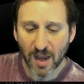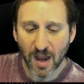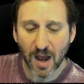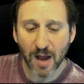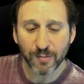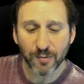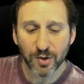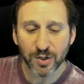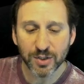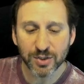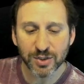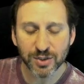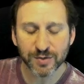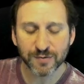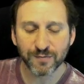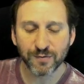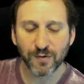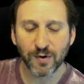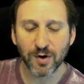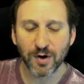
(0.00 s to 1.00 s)
I'm going to
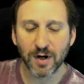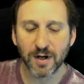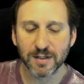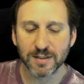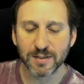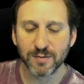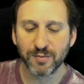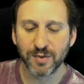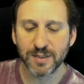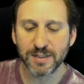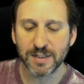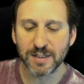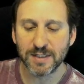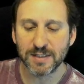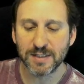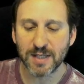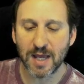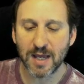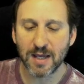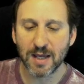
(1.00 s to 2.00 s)
just for uh, simplicity's
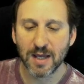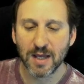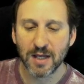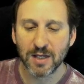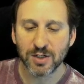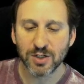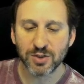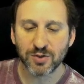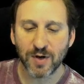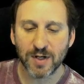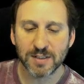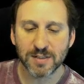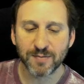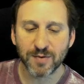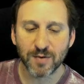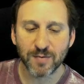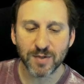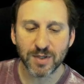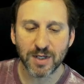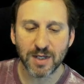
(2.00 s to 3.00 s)
sake just create
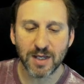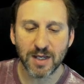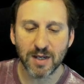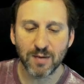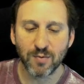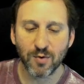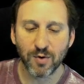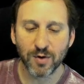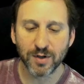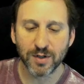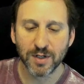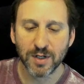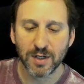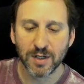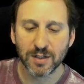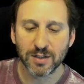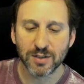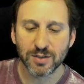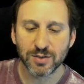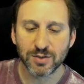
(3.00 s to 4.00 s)
something with the keyboard.
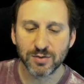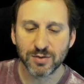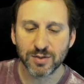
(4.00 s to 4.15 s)
Just do